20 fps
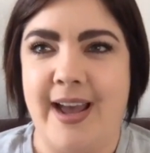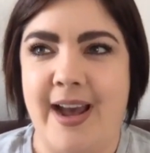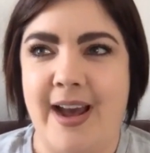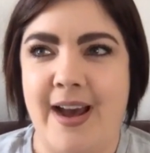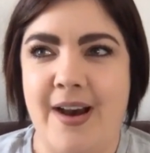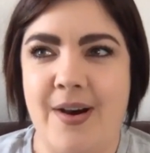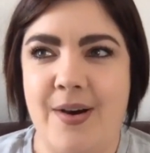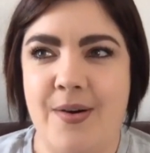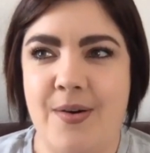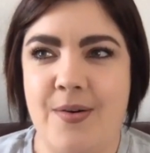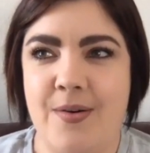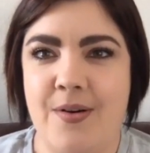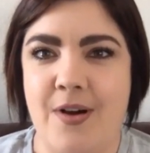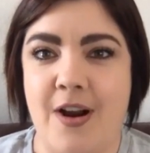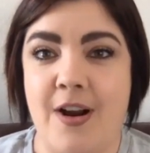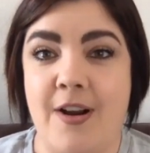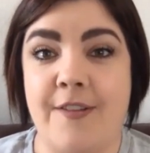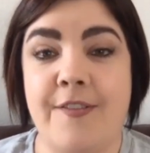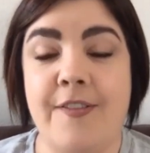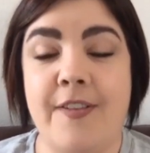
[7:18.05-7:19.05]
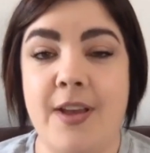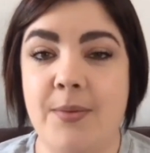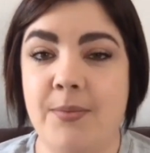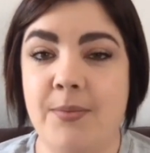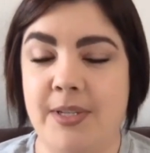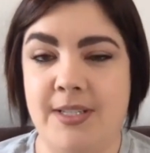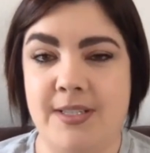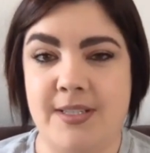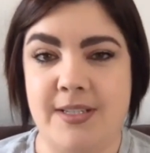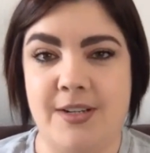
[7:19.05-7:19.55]
how are
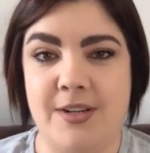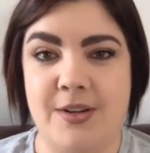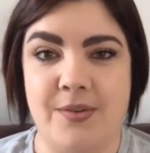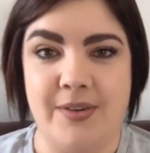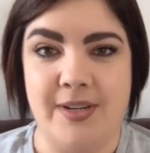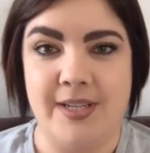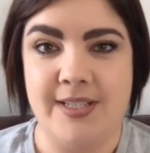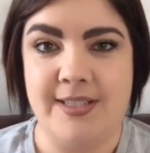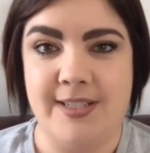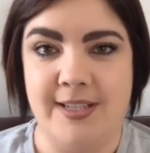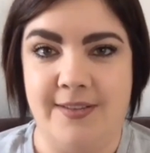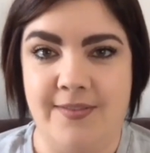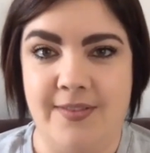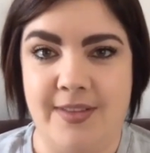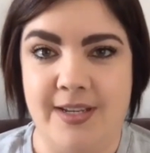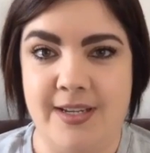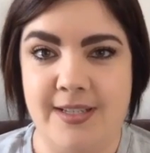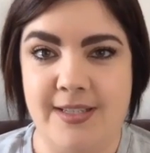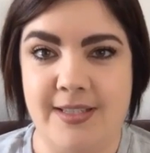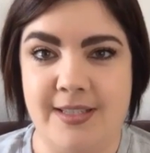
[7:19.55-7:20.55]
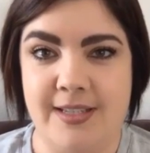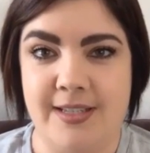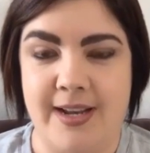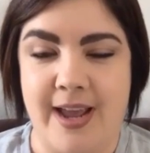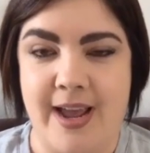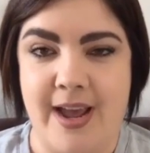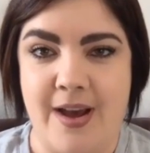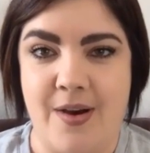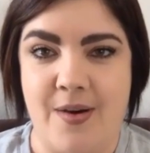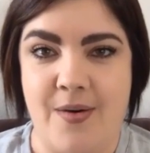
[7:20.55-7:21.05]
families going to receive this, and
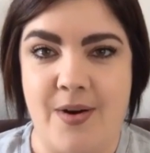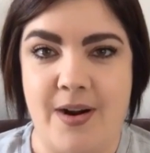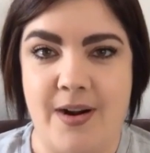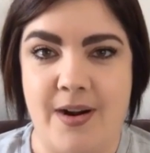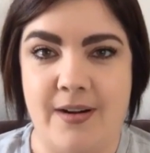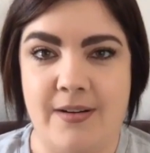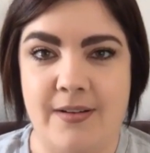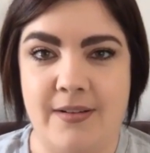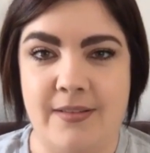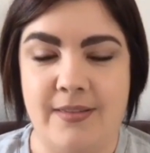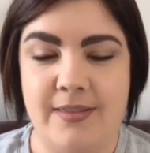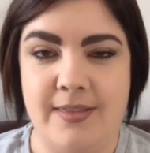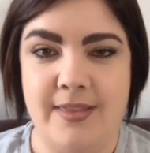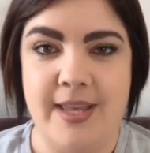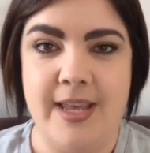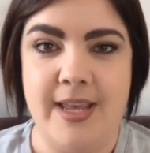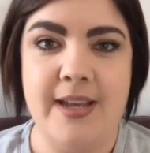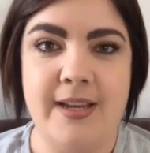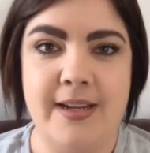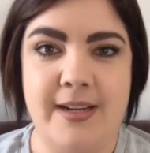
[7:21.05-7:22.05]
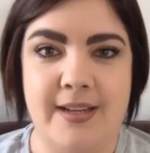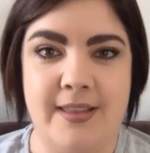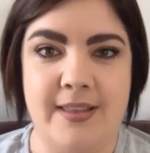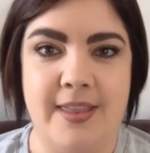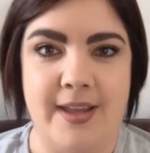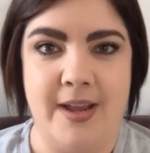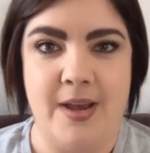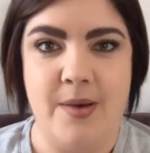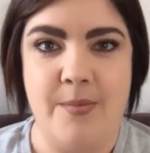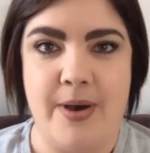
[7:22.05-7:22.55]
how are they going to
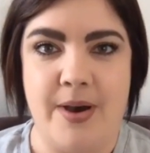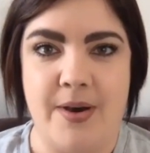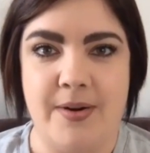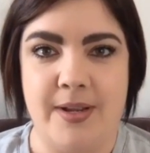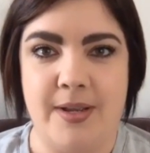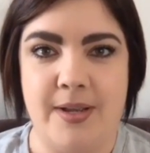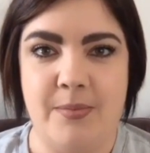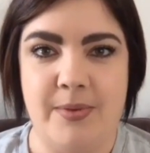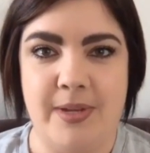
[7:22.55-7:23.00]
think about it?